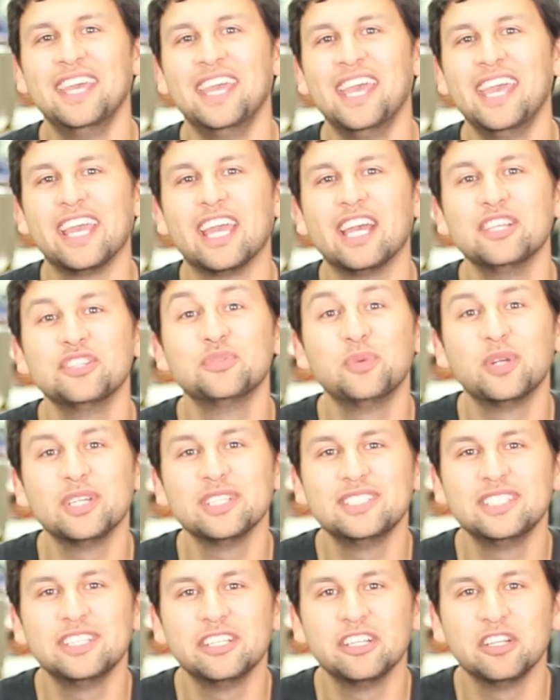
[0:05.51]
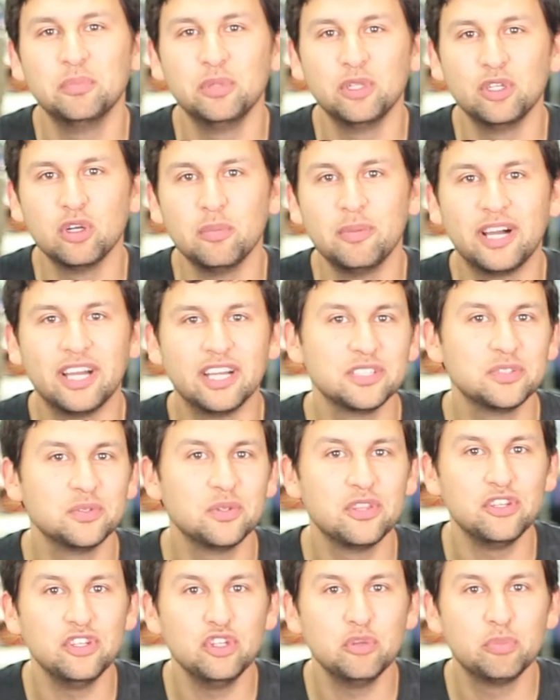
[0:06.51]
Hey guys, Rusty here at Blue Robotics
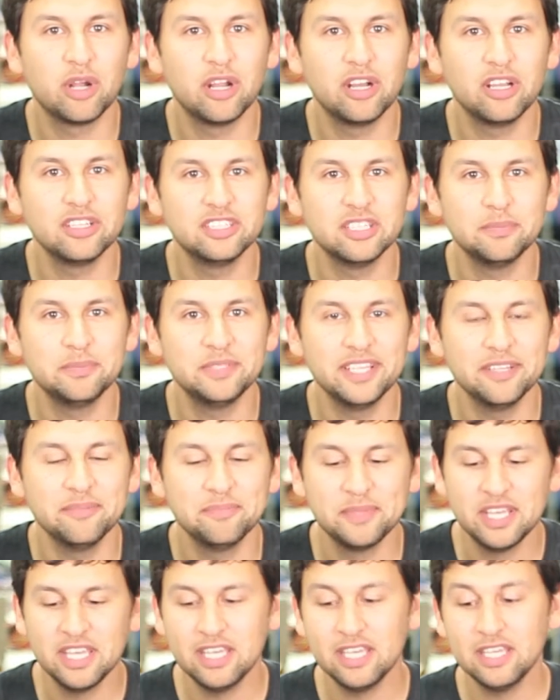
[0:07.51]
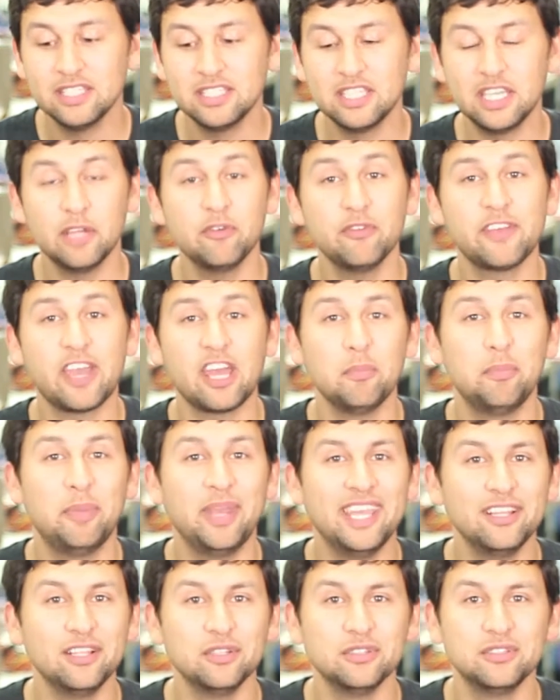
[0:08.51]
with a new product update. Today we've got a
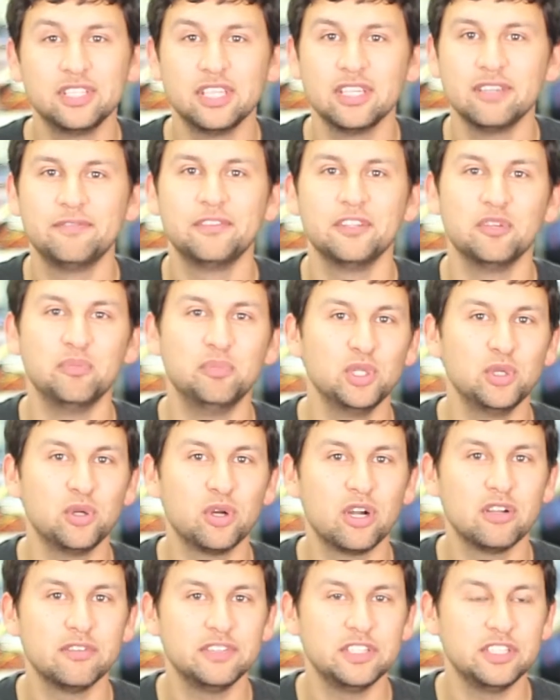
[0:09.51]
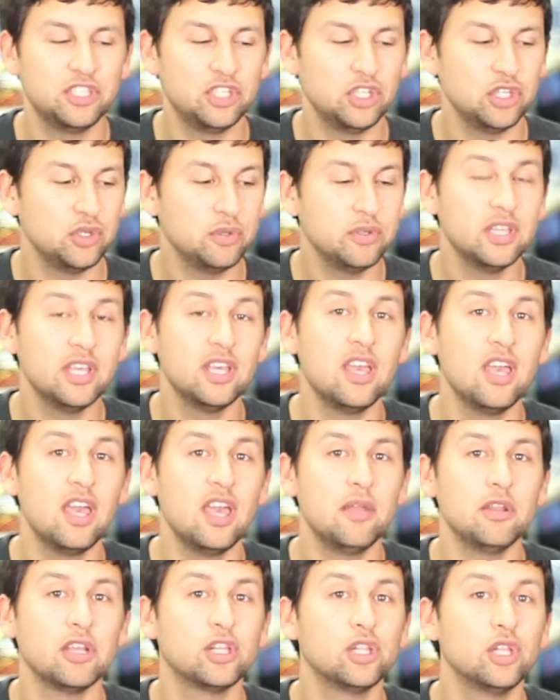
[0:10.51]
payload skid for the BlueROV2
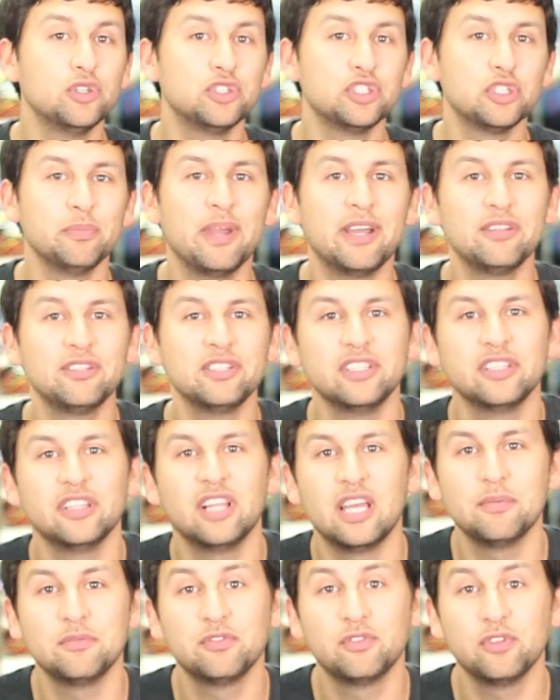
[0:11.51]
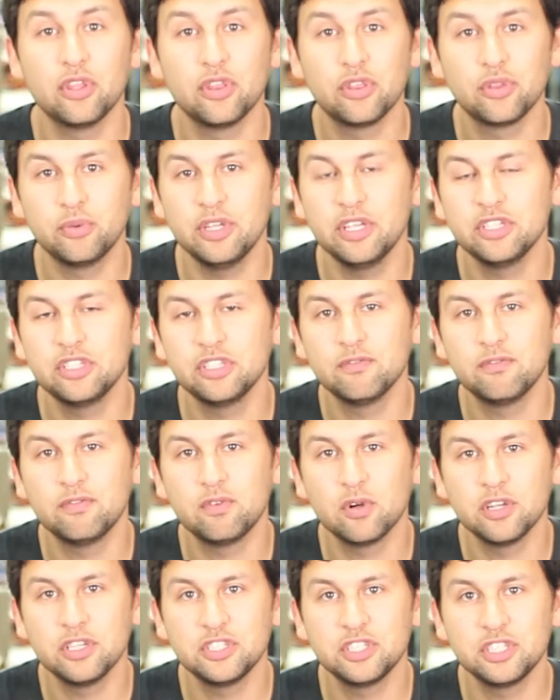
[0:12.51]
and enclosure mounting clamps for the 3-inch and
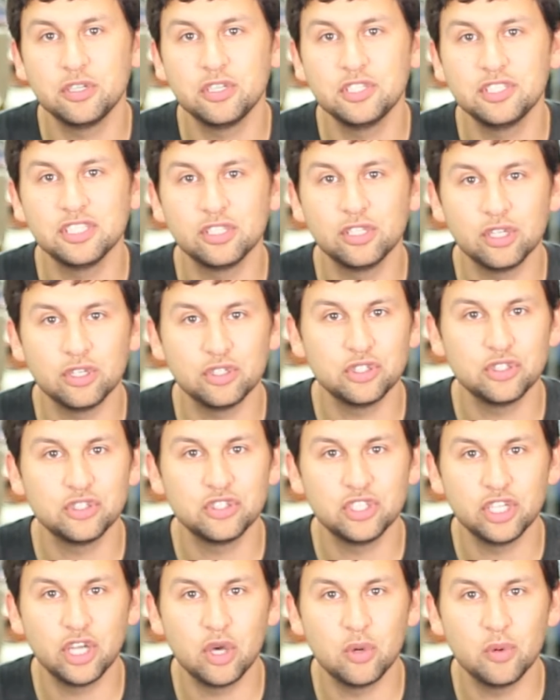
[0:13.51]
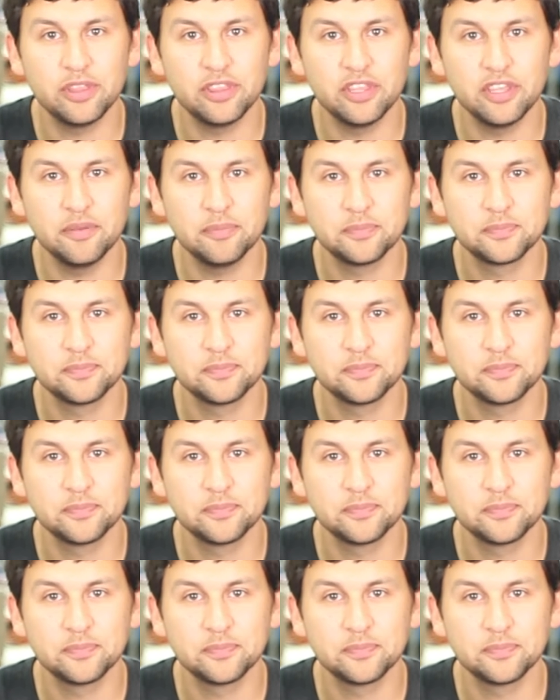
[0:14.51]
4-inch series enclosures to go with it.